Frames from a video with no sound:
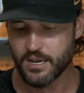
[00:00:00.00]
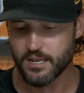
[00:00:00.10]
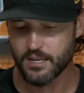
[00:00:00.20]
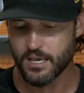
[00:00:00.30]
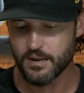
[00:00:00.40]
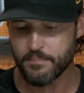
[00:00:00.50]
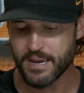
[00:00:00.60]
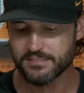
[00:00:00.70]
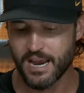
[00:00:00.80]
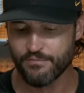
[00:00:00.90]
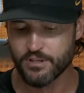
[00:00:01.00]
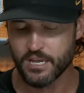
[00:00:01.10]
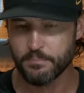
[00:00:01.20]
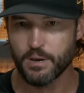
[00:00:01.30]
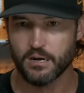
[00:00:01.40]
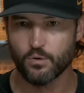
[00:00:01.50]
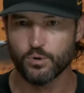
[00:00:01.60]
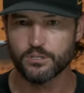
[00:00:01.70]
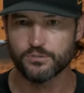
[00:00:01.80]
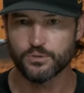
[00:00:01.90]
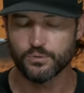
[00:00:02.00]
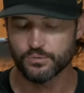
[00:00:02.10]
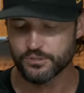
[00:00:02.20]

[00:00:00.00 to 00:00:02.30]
And it makes everything better when you do.